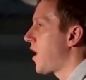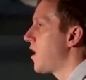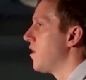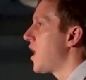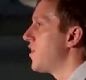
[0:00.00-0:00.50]

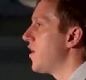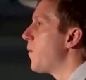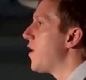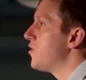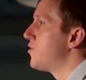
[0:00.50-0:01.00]
of like I think
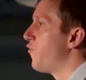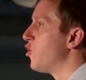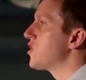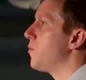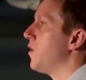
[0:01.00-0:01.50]
about it's
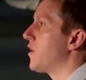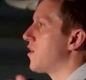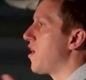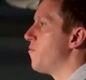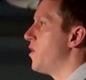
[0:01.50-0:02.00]
first going to be
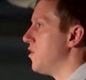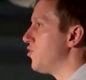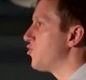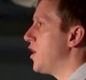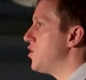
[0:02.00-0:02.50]
like the government in a
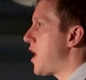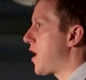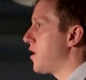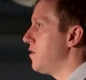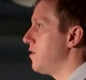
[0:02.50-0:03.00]

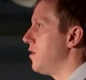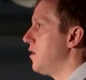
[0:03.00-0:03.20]
straitjacket